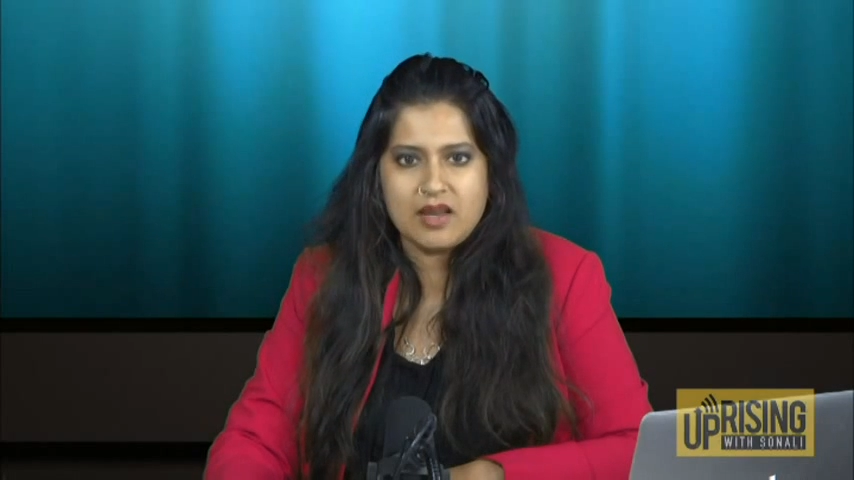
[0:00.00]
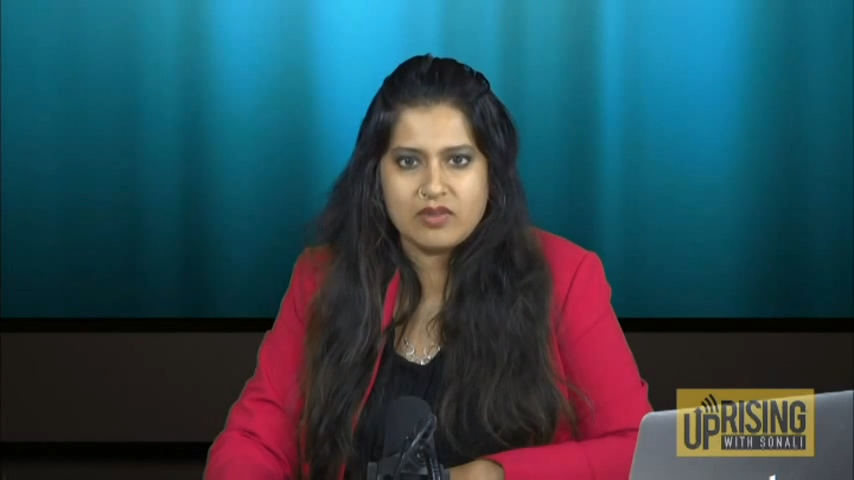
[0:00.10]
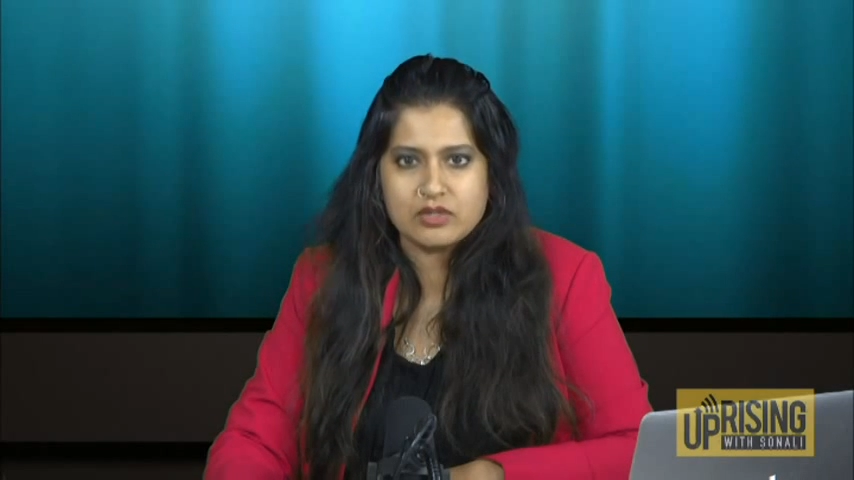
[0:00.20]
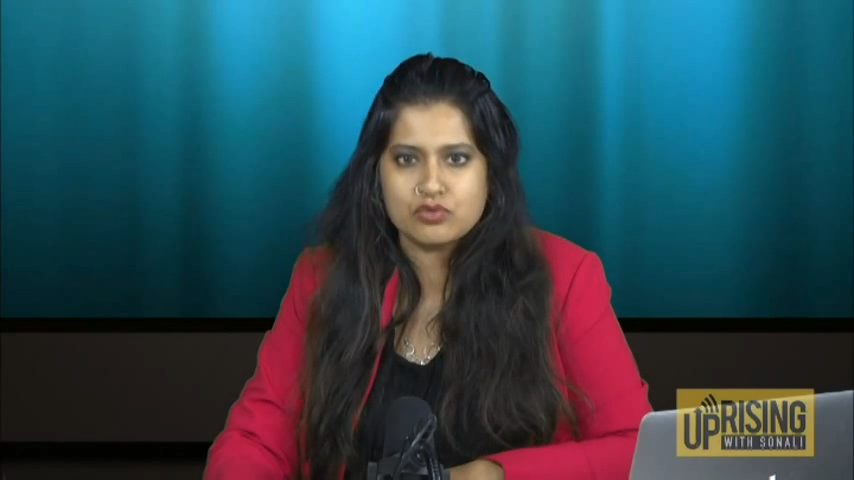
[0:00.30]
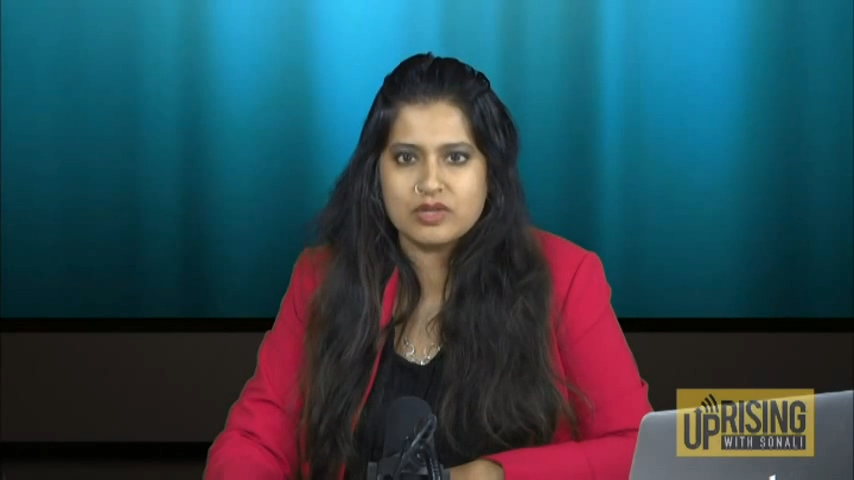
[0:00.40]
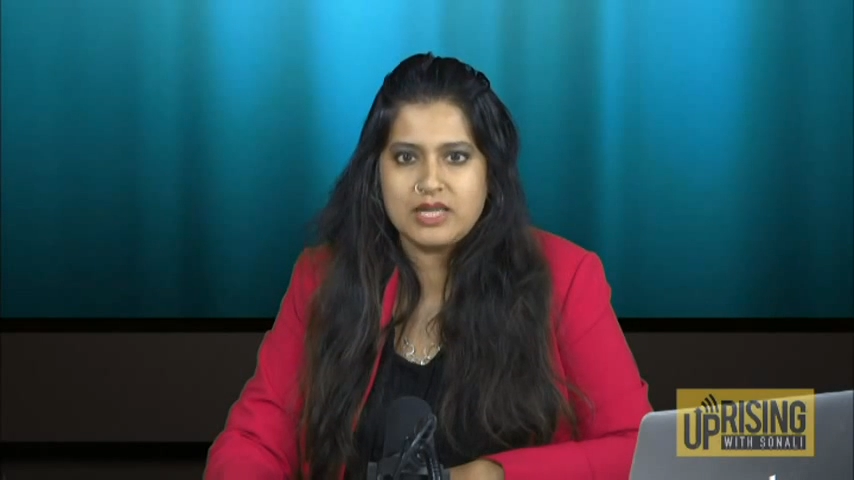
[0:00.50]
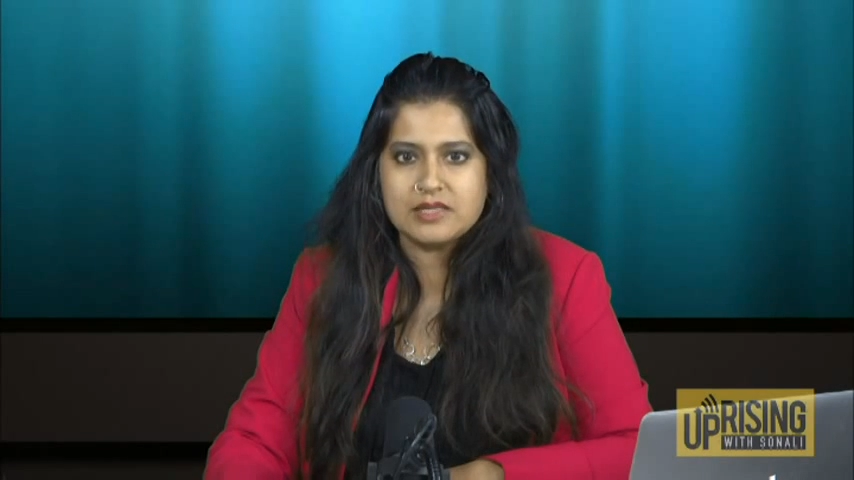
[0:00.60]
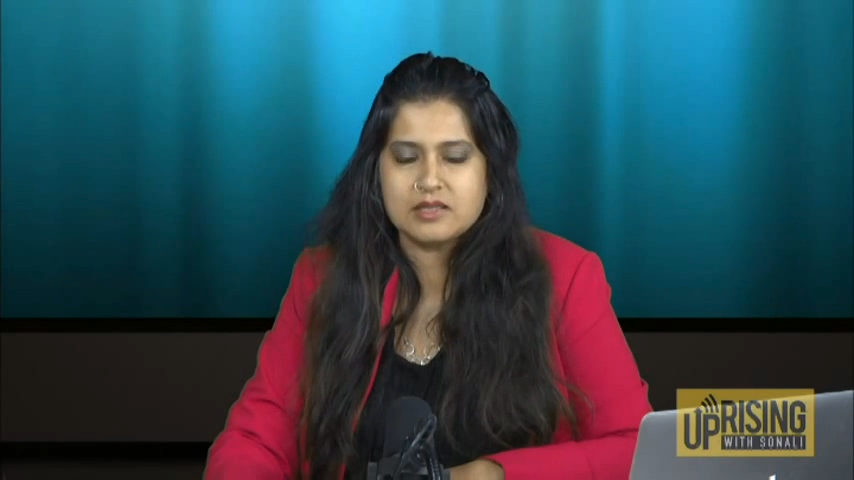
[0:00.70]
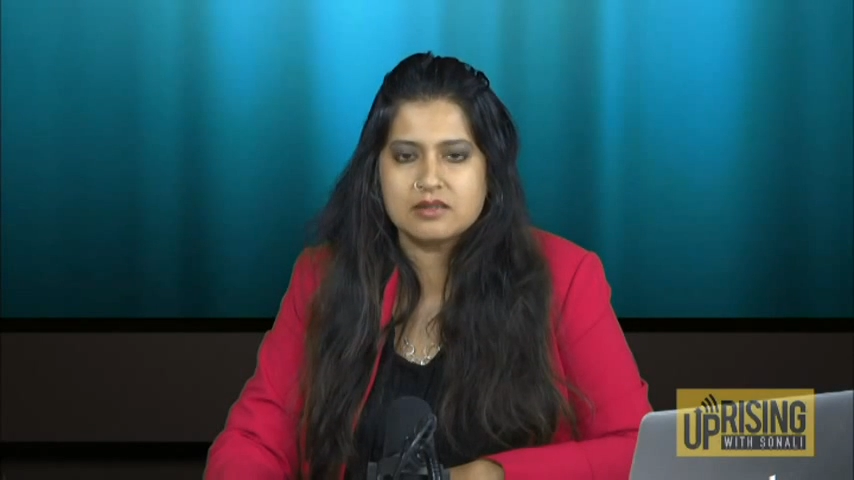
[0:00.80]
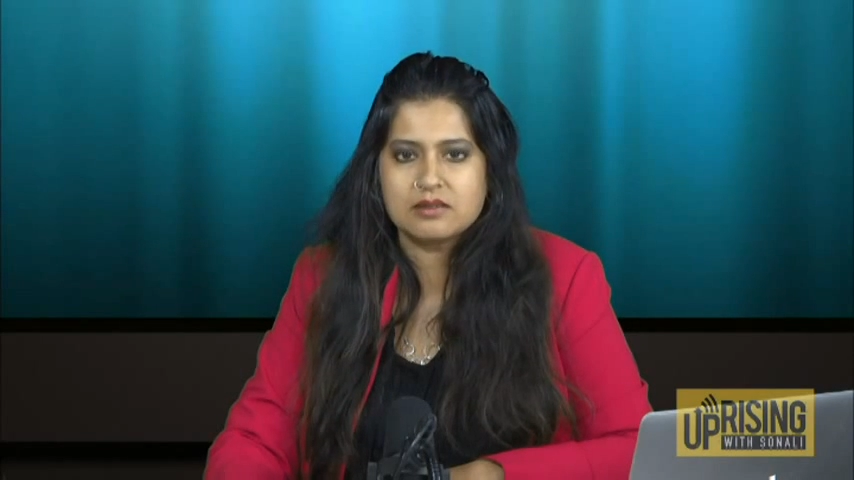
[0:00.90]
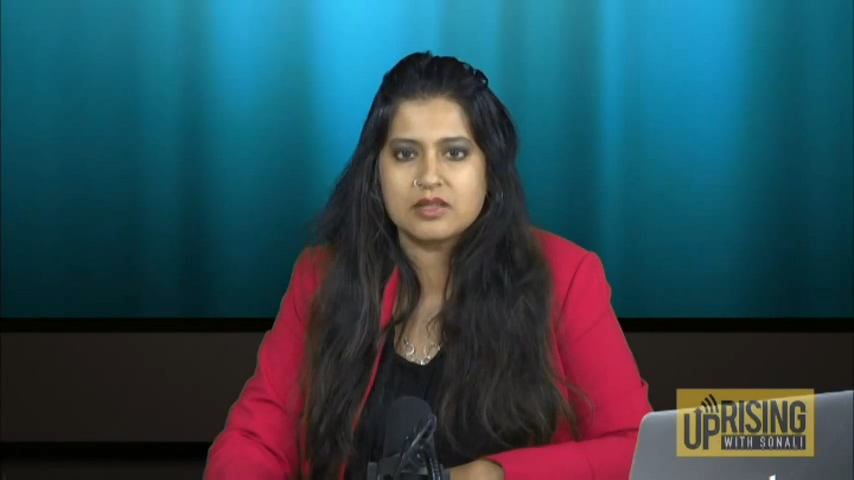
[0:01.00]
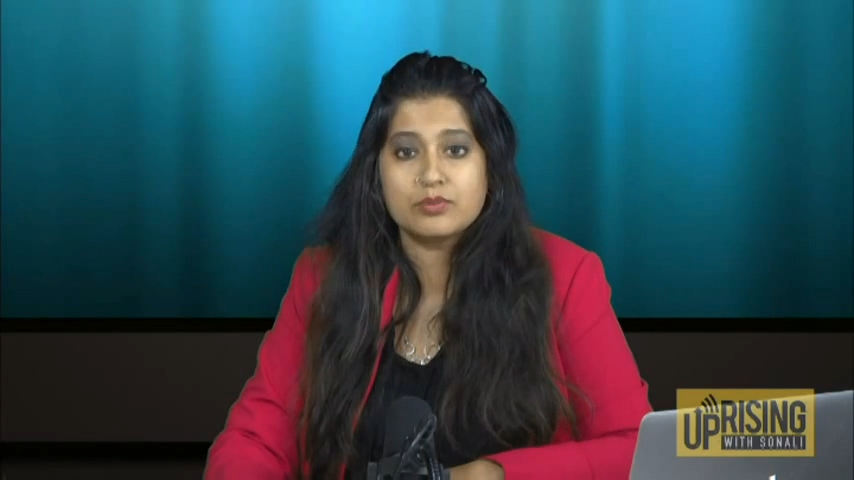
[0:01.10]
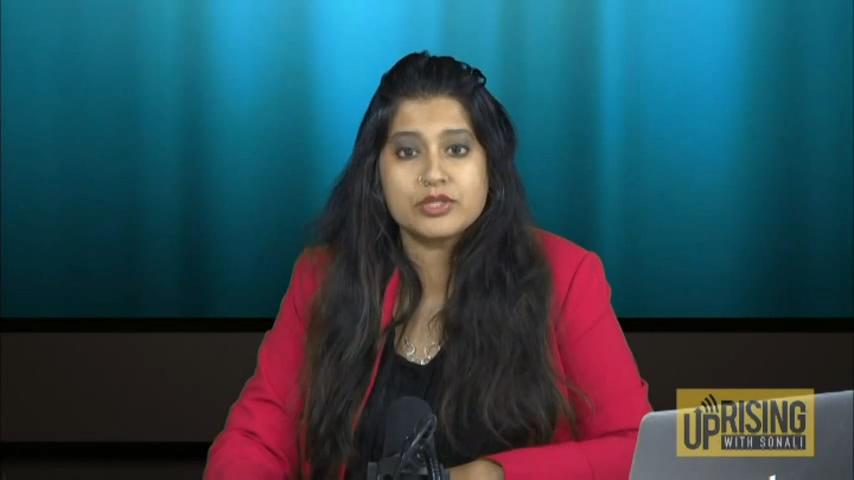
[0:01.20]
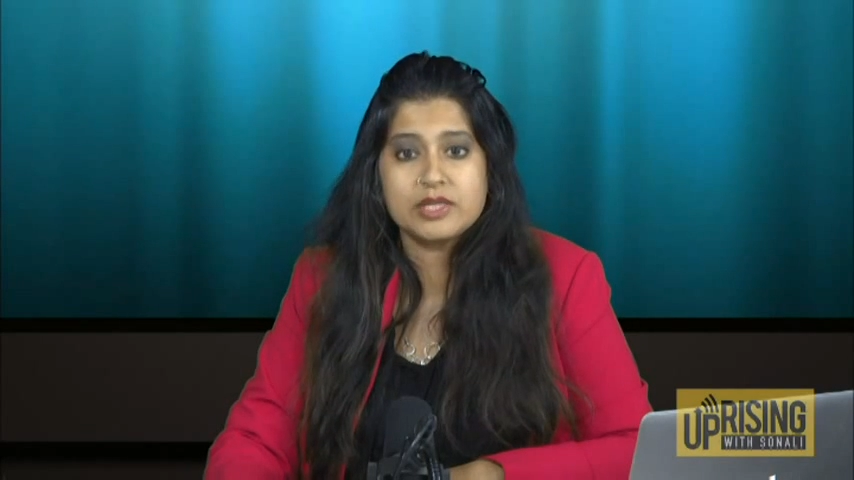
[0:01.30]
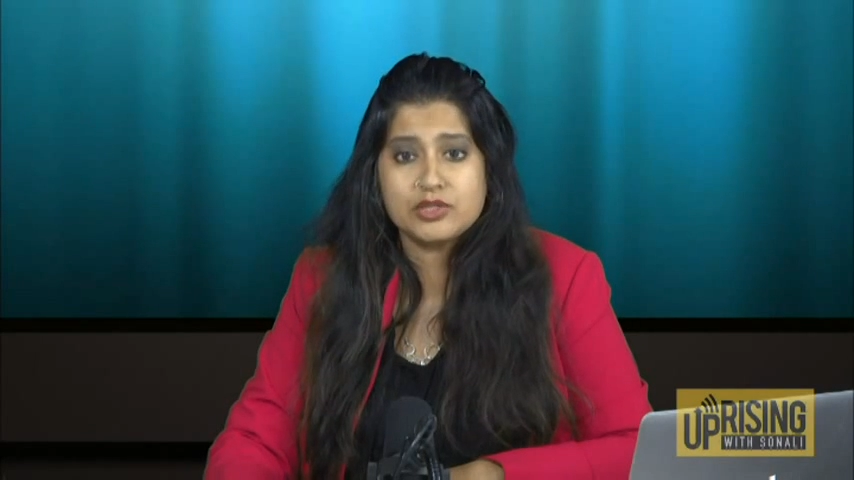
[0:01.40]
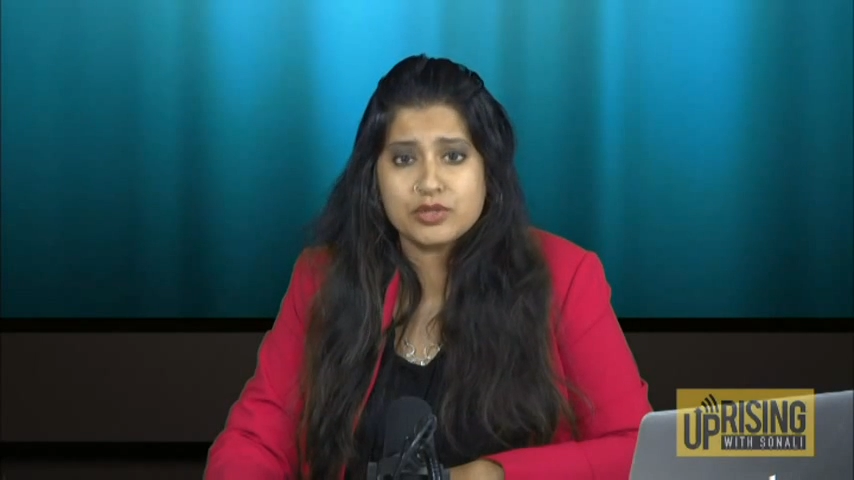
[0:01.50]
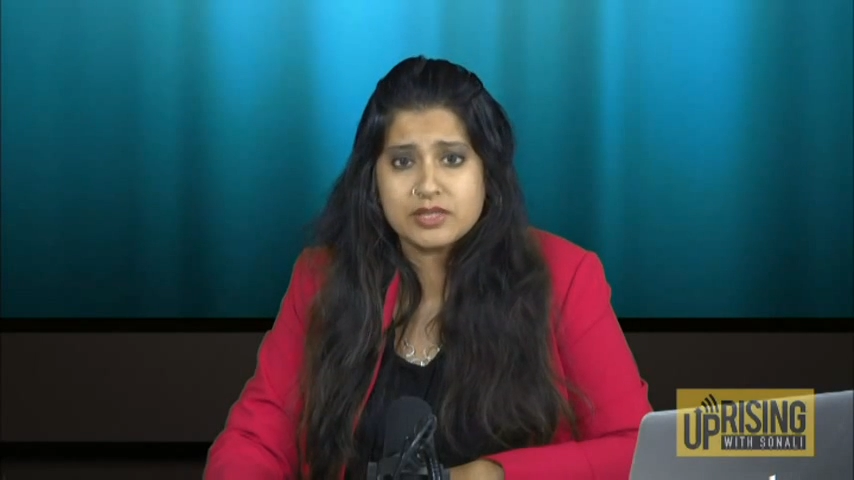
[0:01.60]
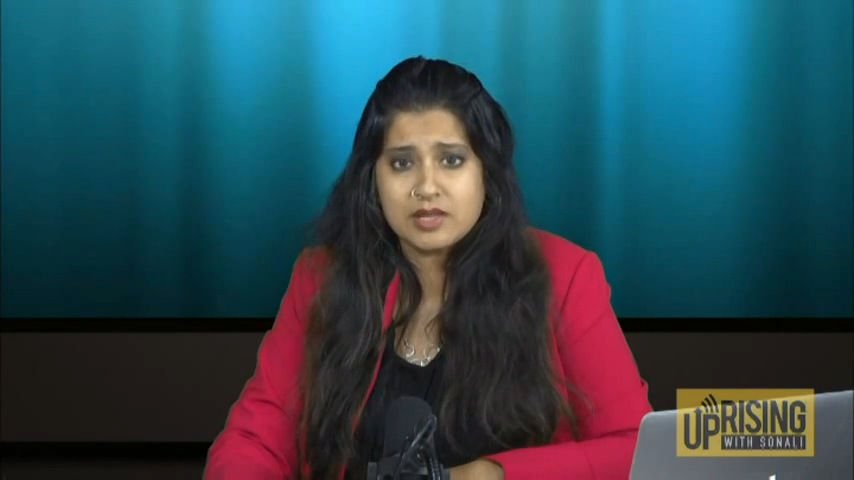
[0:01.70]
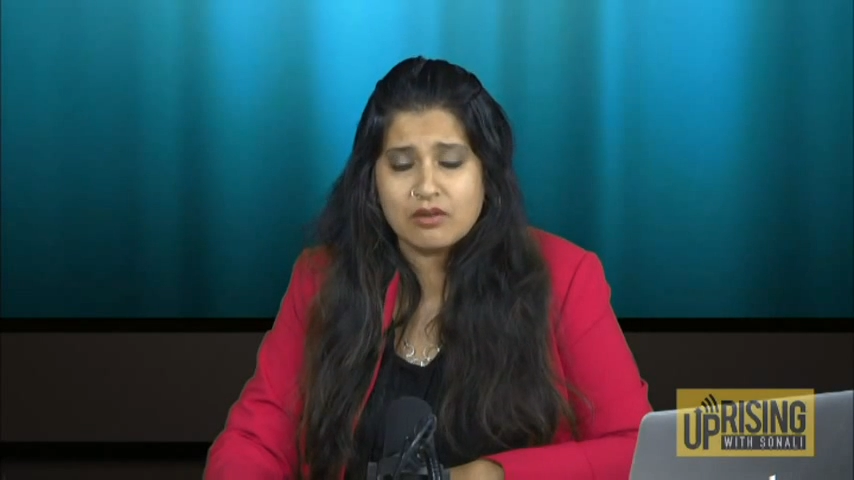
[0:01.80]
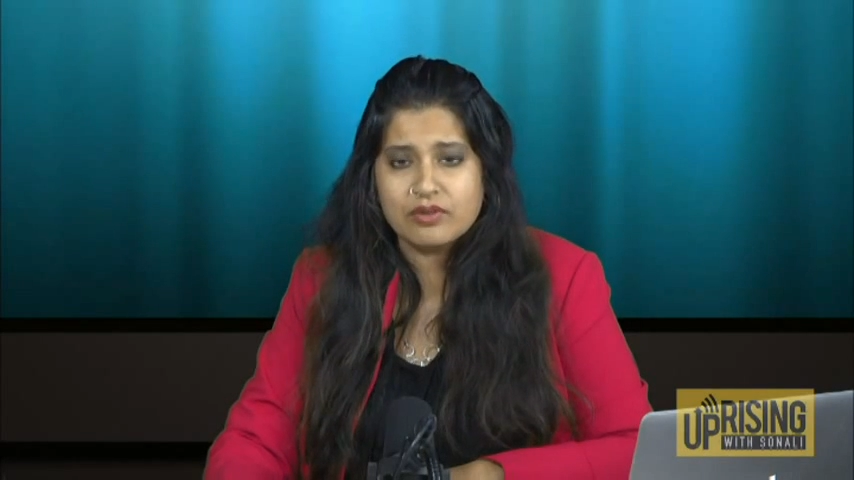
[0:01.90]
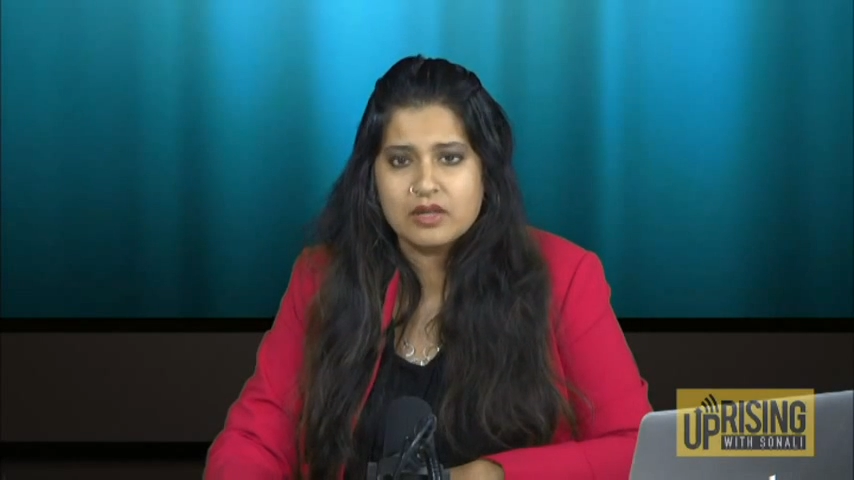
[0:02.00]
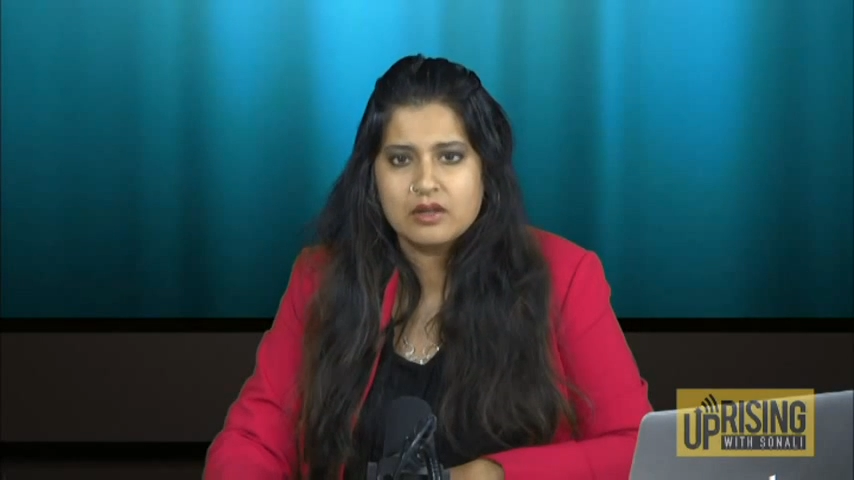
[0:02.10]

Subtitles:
evidence released and the procedure itself,